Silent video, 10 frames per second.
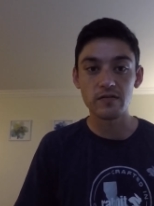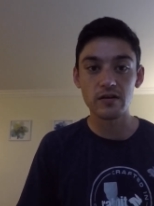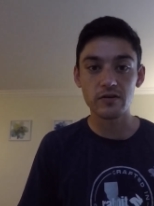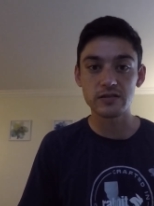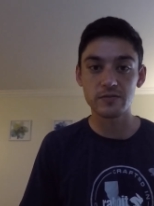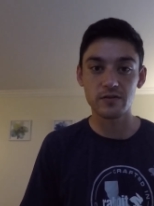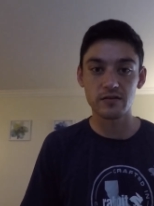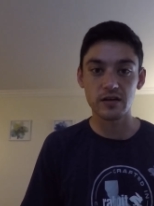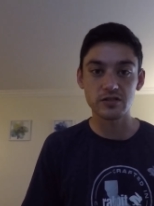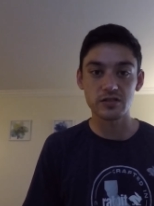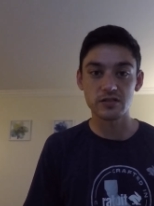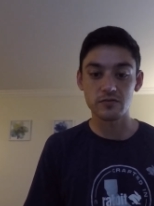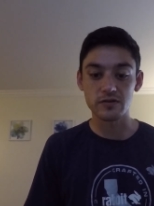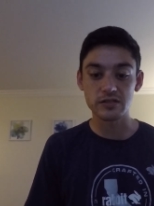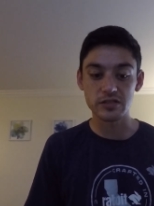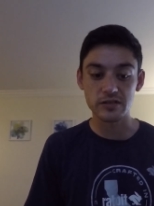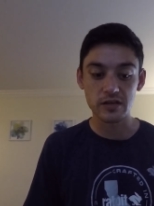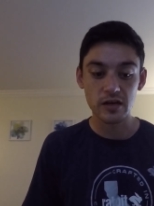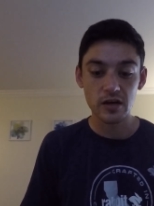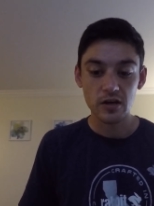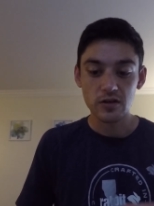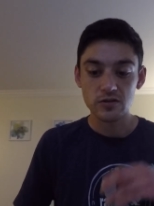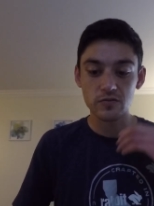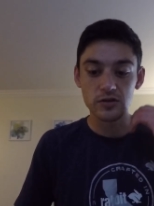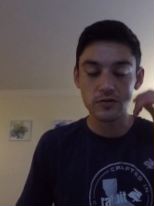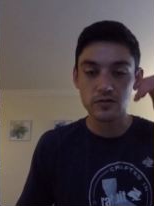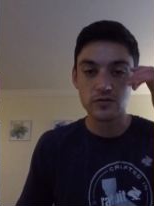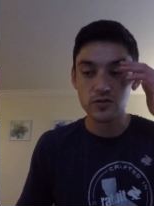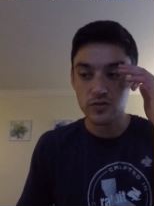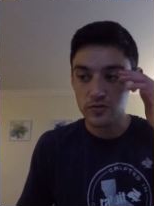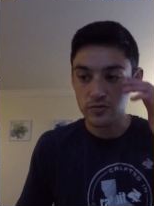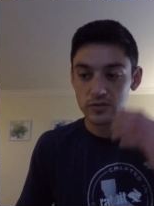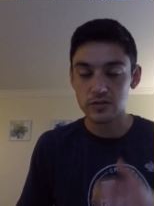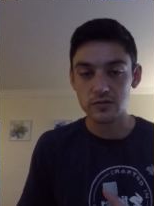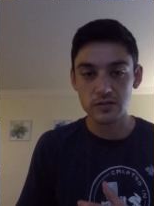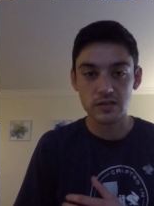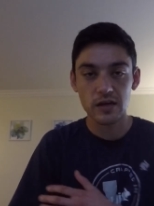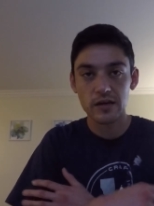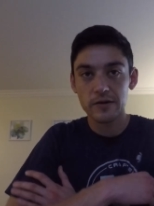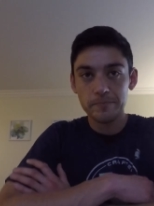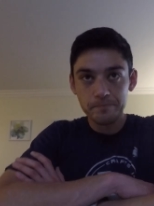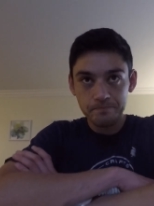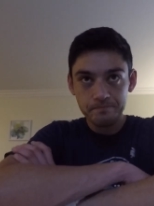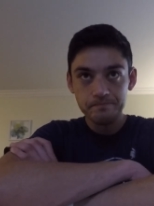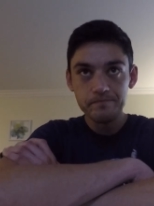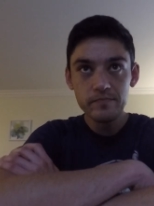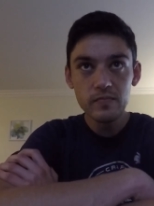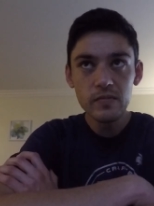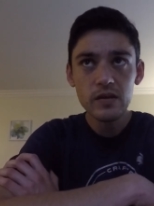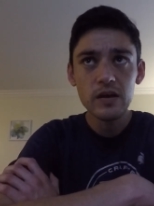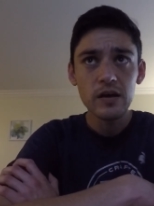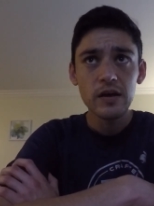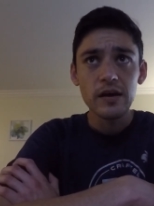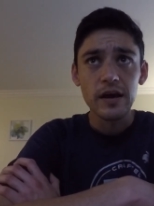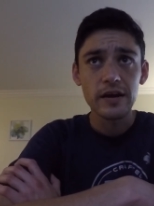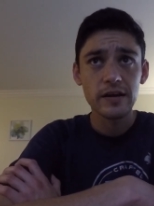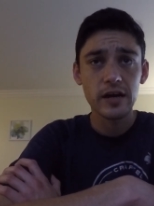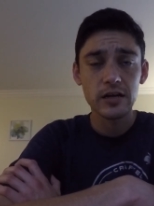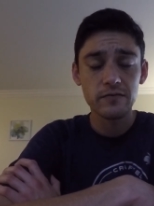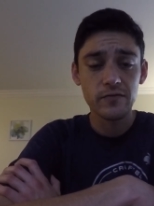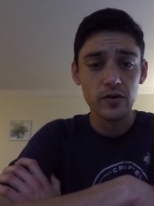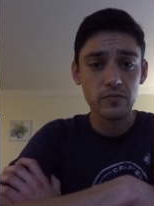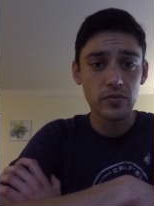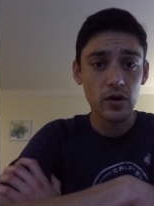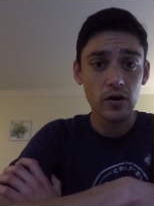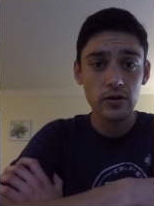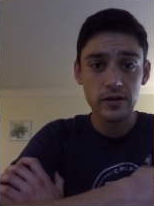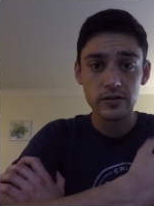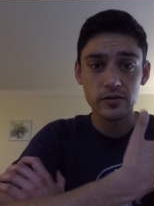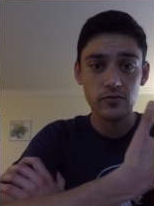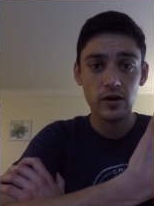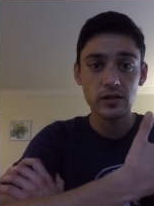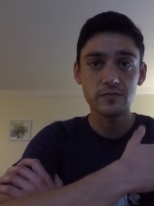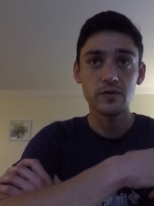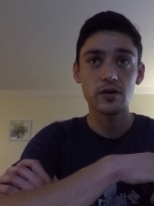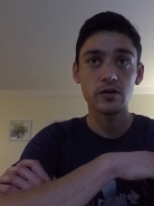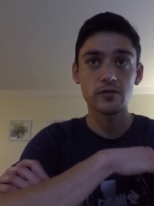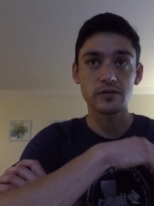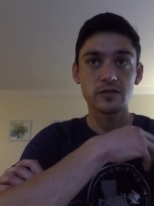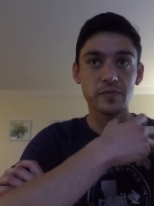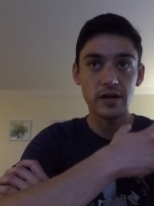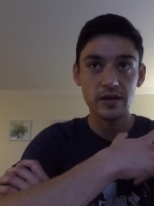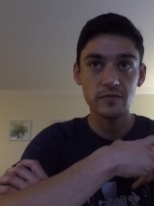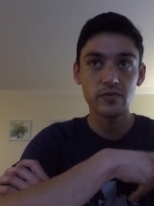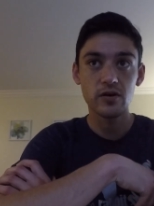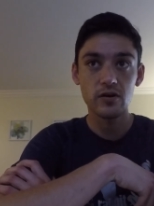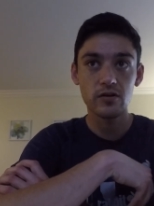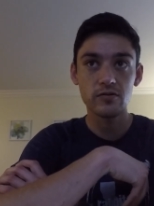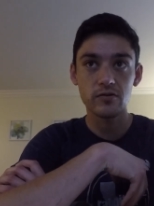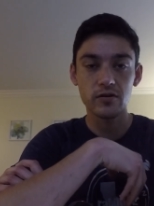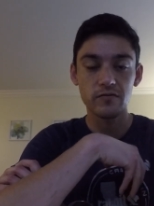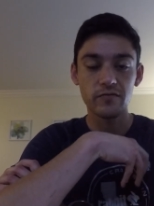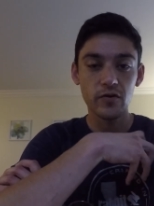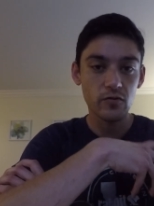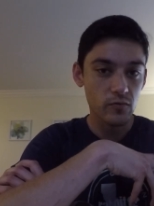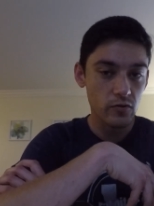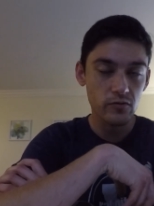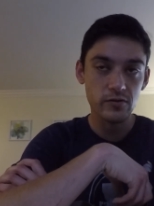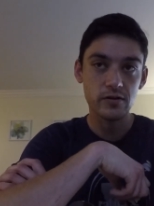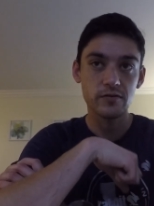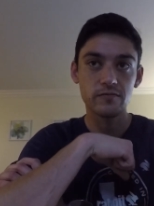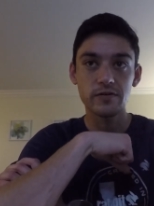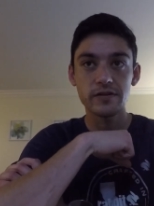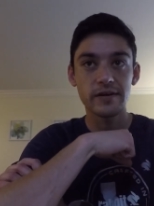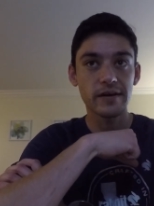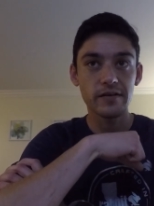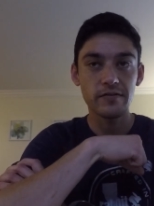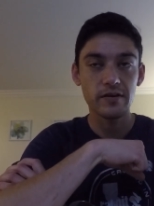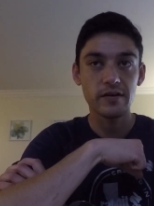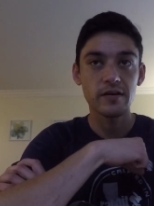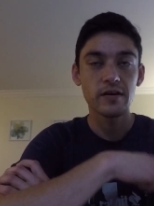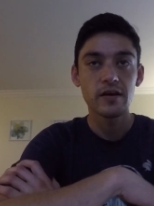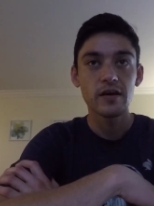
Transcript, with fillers: decrease some of the tension in the region. So what you can do is you can take any kind of firm ball, like a lacrosse ball or a spiky ball or a foam roller, really anything,